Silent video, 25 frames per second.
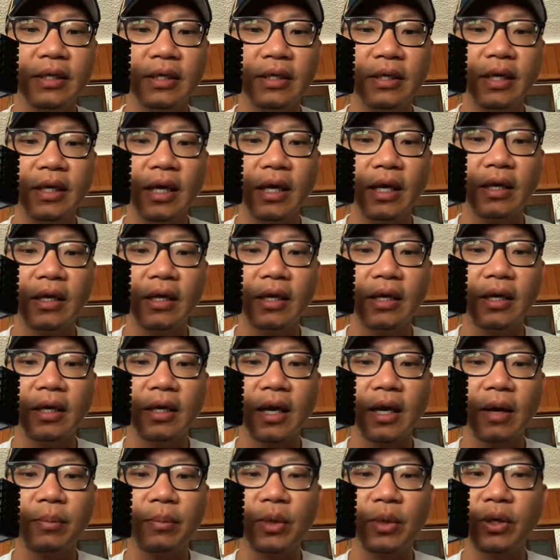and then
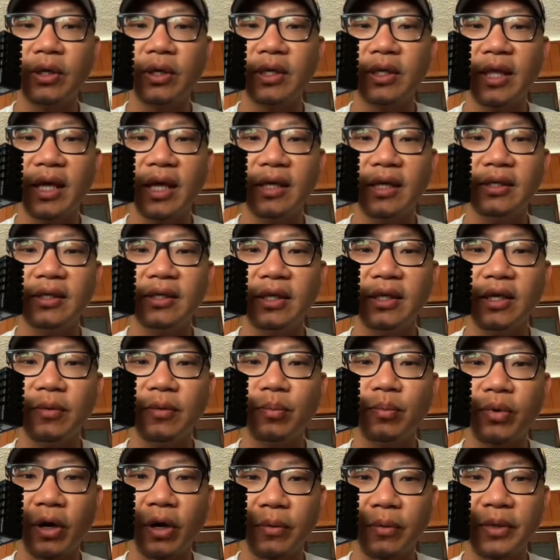I'm going to then delete
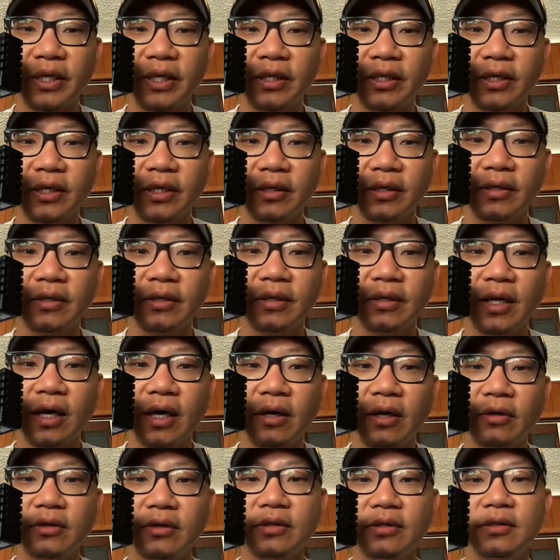permanently.
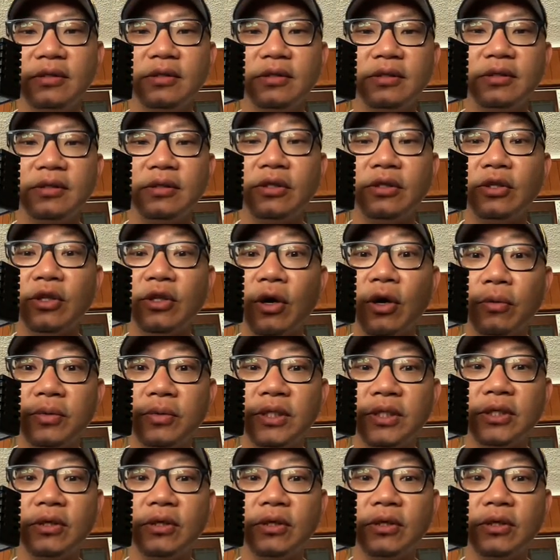Now, note the